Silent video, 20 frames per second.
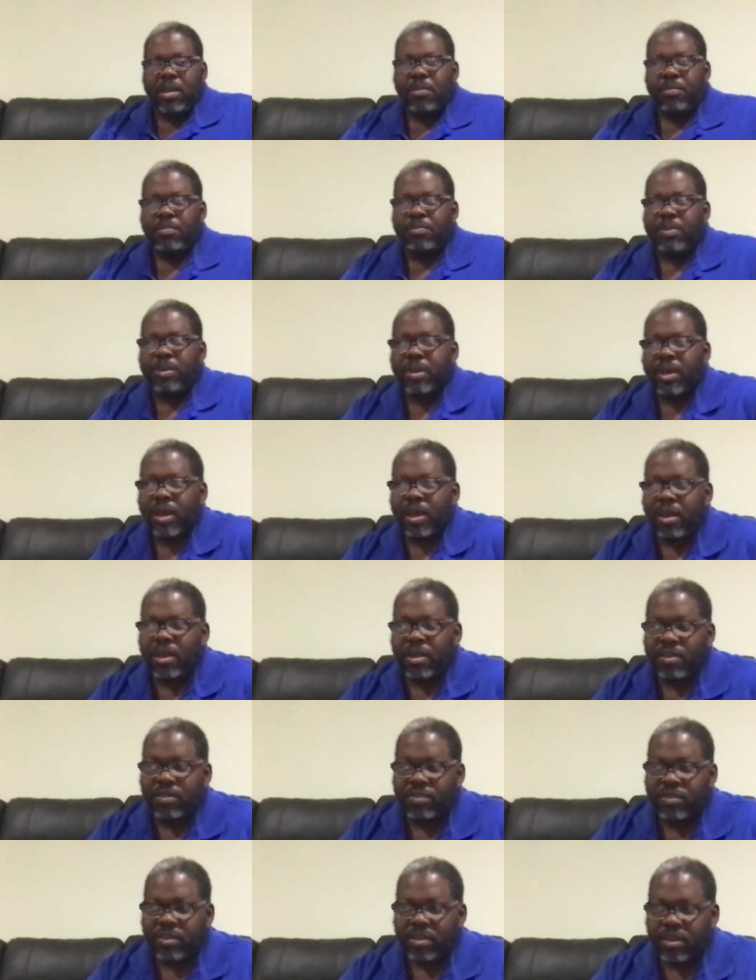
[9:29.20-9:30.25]

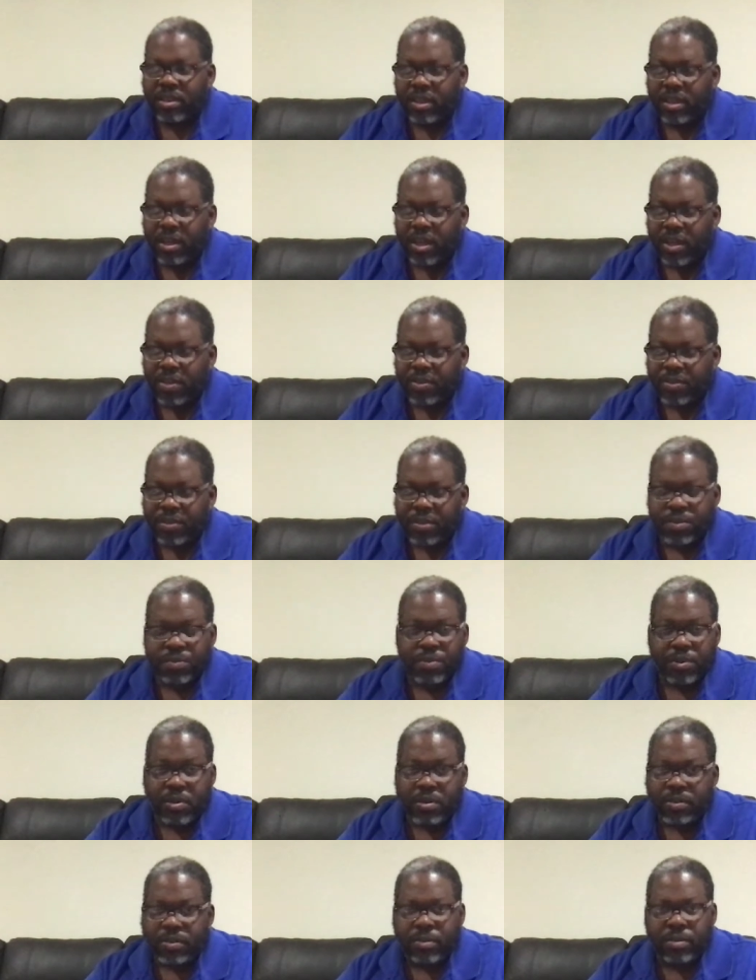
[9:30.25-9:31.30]
because a third
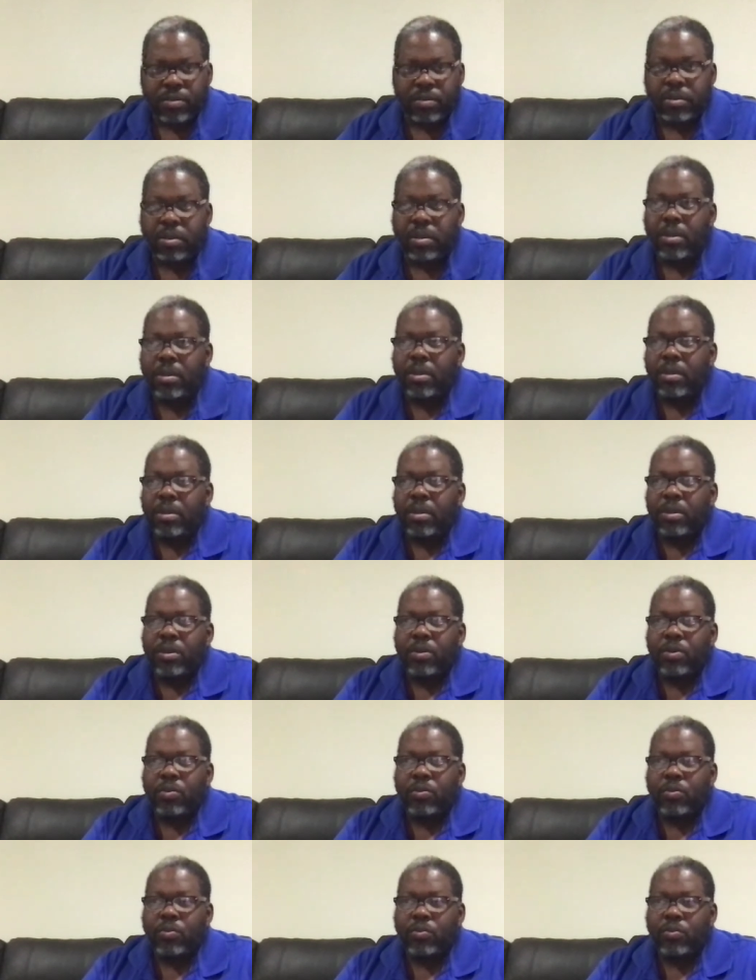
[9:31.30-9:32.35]
person
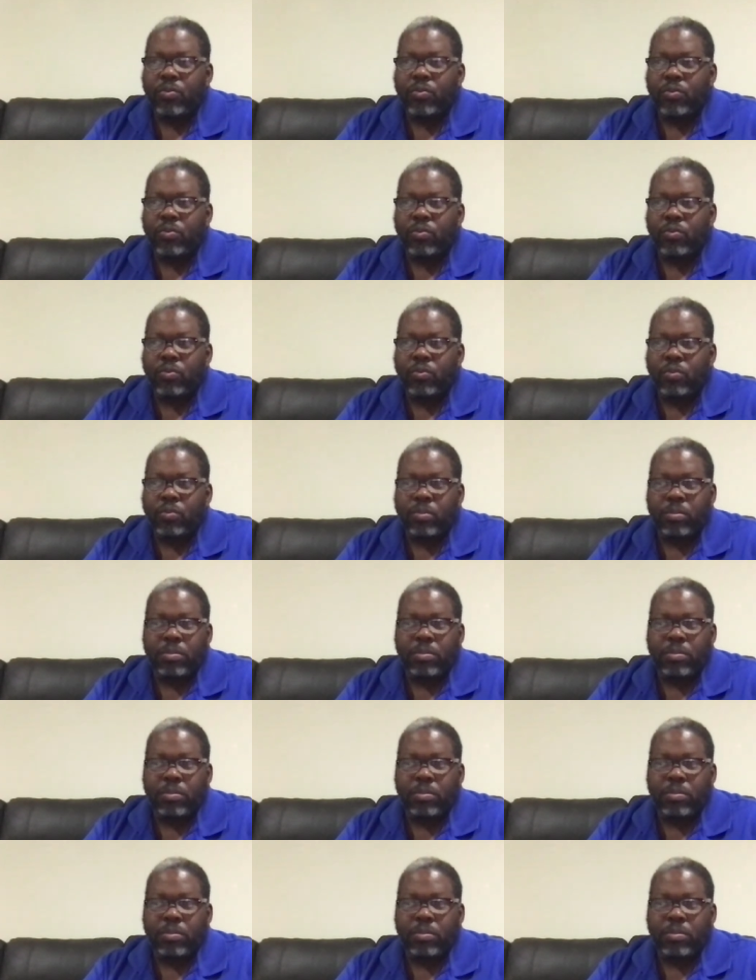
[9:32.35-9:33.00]
who